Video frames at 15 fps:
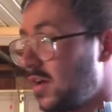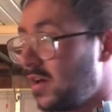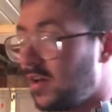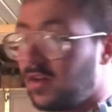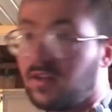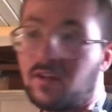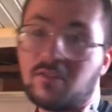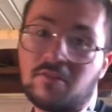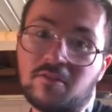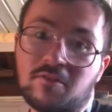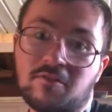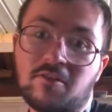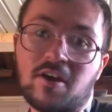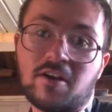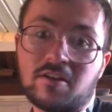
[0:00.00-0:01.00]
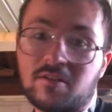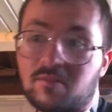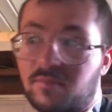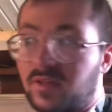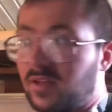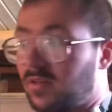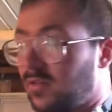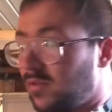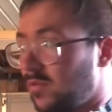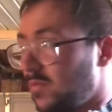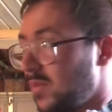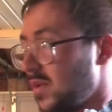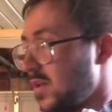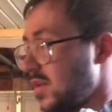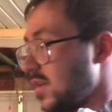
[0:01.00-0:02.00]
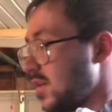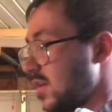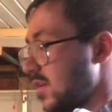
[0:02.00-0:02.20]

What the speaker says: And that's what distracted me a little bit.